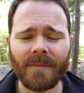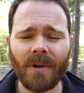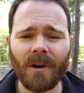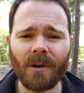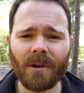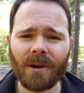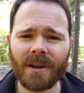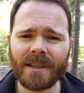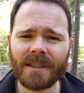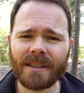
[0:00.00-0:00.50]

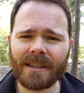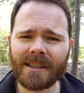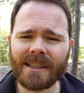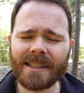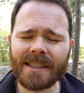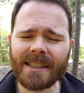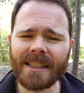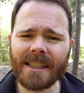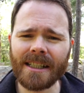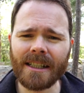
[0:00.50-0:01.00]
Or is there
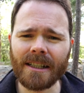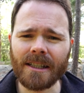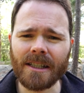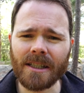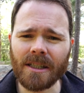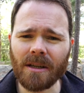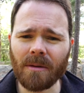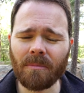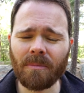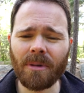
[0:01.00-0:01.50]
still
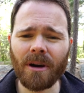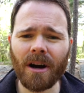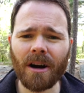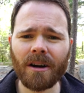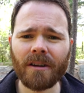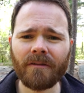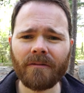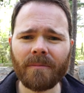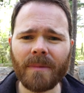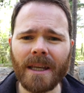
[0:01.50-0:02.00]
some part
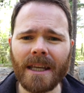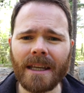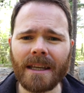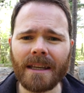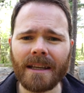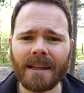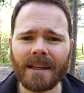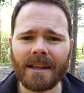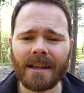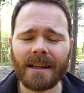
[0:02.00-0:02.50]
of me
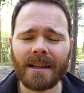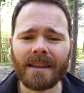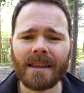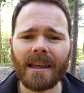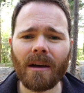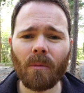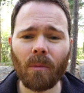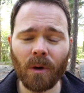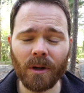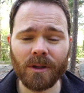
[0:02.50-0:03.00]

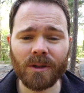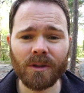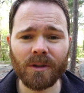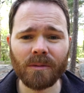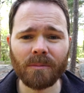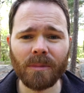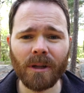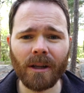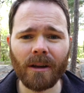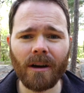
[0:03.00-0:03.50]
that wants to
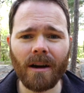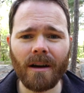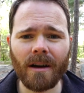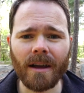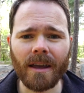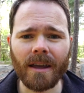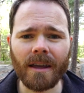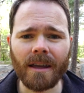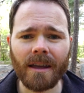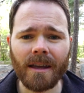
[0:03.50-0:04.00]

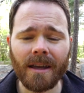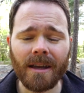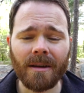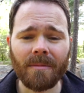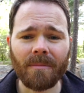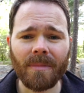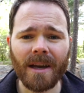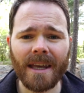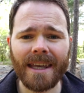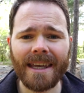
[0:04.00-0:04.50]
belong
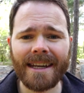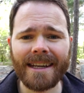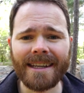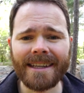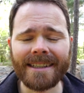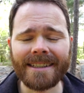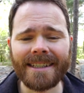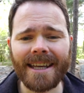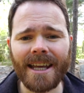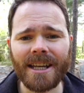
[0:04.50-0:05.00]
by getting
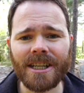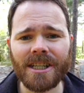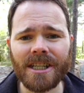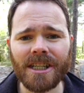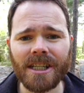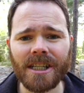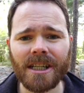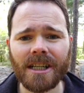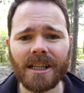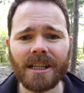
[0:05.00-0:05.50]

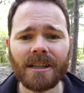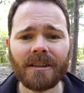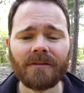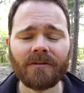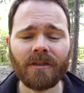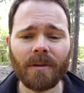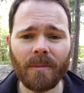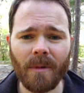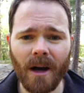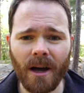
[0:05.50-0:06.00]
attention
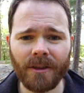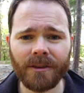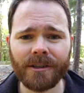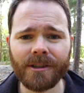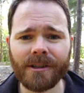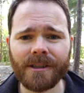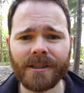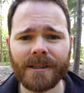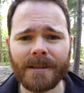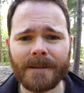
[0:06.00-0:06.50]
from
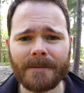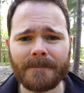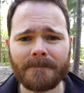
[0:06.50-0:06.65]
others?